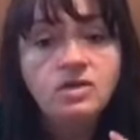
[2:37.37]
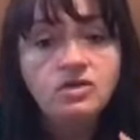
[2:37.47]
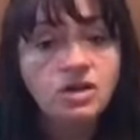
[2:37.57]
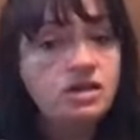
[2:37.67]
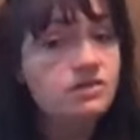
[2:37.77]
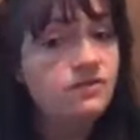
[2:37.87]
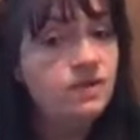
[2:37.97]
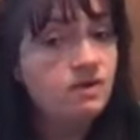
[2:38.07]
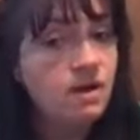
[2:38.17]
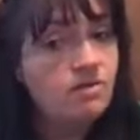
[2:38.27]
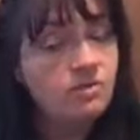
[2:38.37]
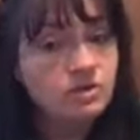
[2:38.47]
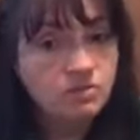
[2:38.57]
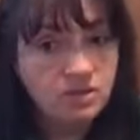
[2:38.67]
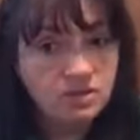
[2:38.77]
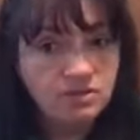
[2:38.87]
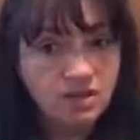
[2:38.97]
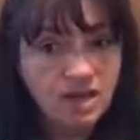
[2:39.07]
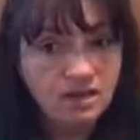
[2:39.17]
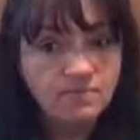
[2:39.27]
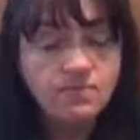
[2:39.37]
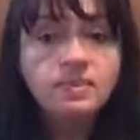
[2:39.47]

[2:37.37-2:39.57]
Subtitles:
trying to figure out which ones you like,